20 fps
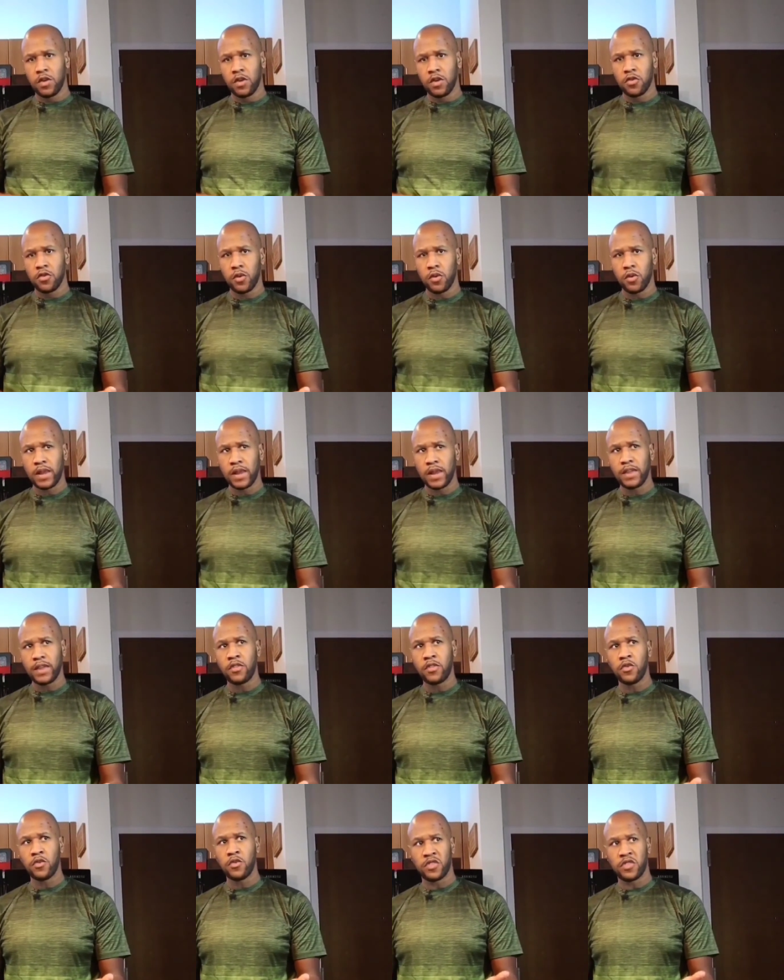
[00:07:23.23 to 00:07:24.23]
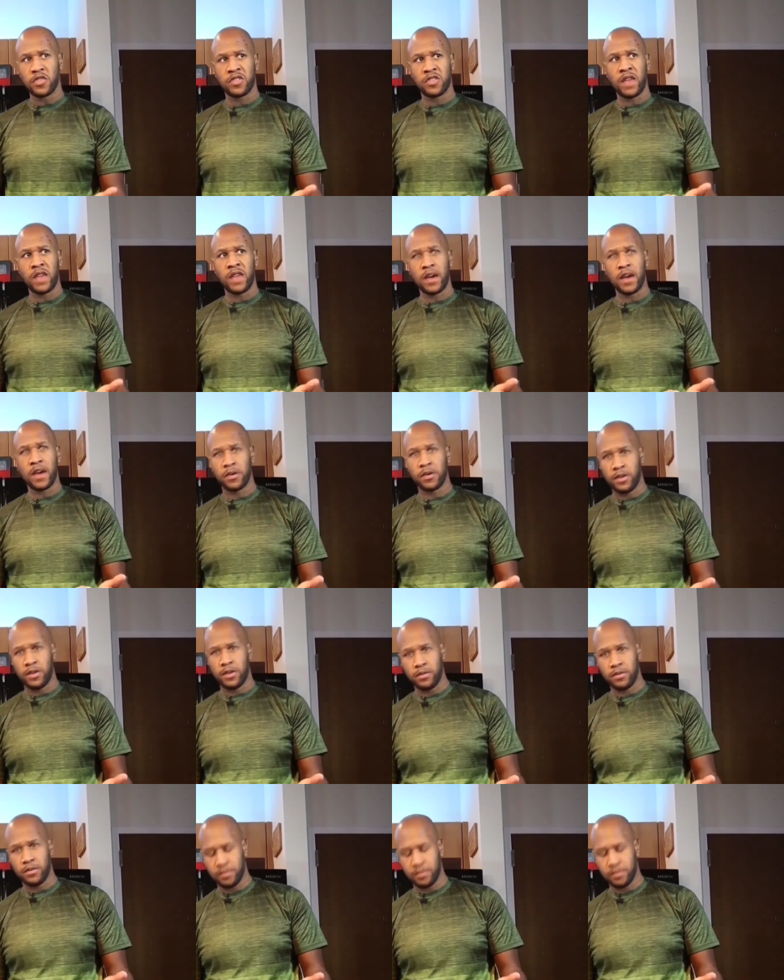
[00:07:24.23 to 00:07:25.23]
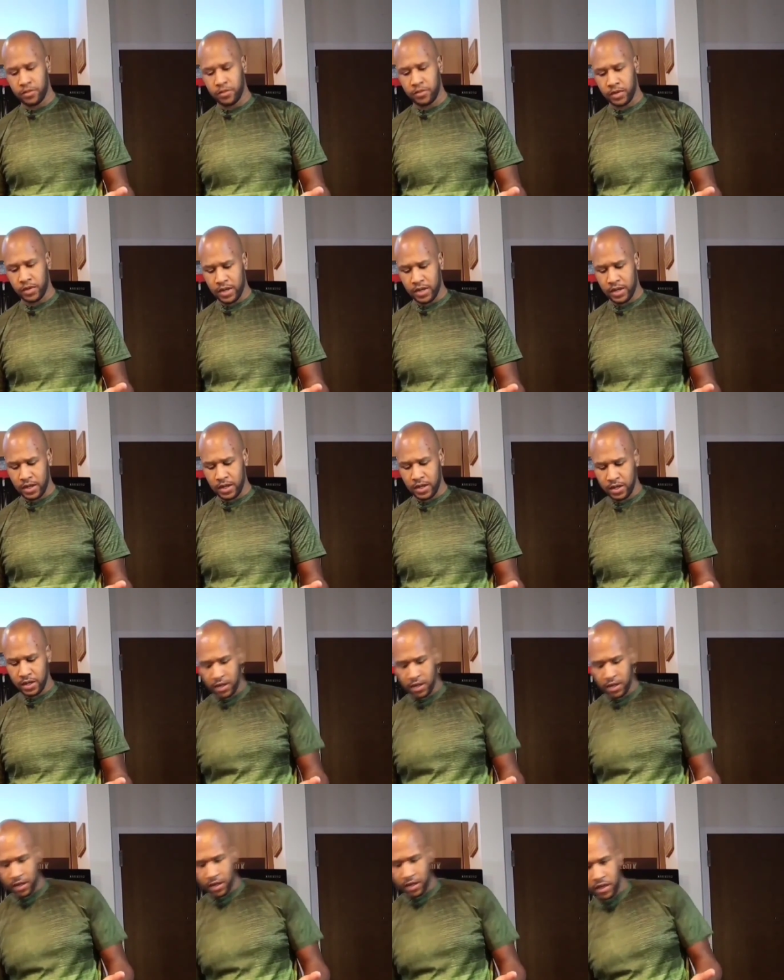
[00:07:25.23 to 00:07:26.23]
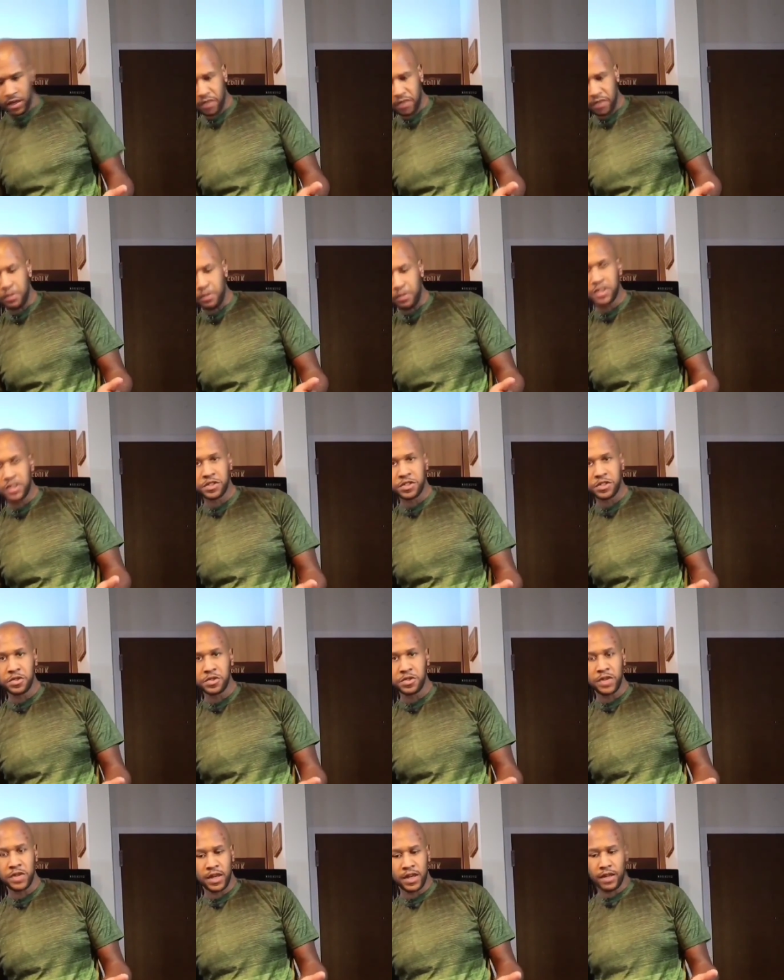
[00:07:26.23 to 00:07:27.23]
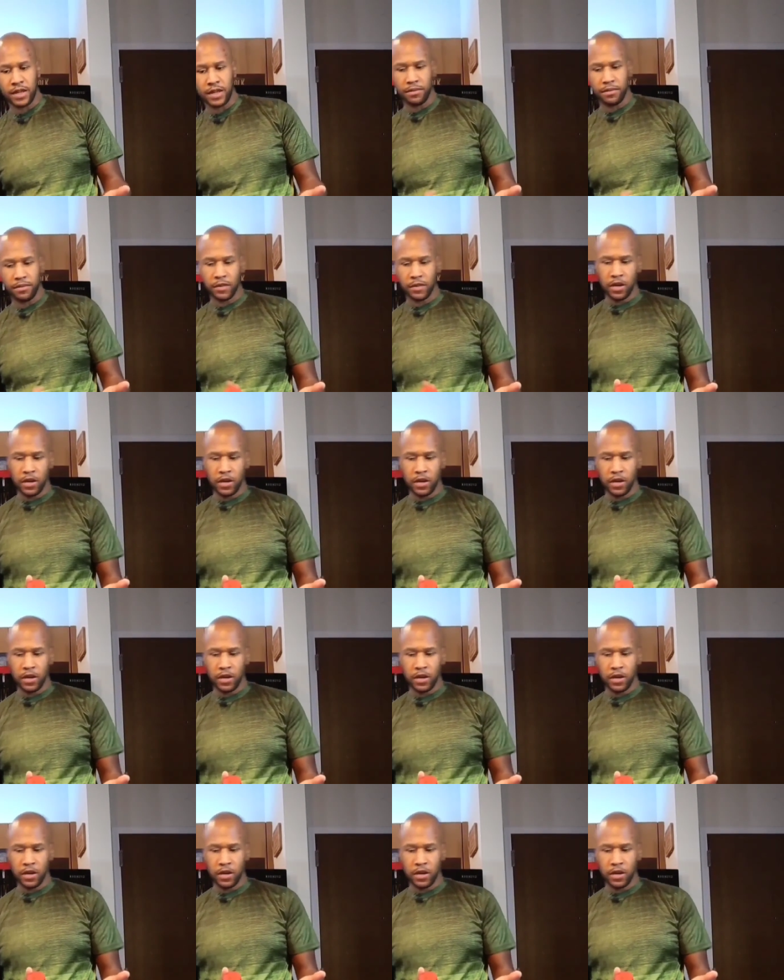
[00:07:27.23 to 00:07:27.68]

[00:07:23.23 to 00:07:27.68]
So what I like to do is stagger them, okay, as much as you can.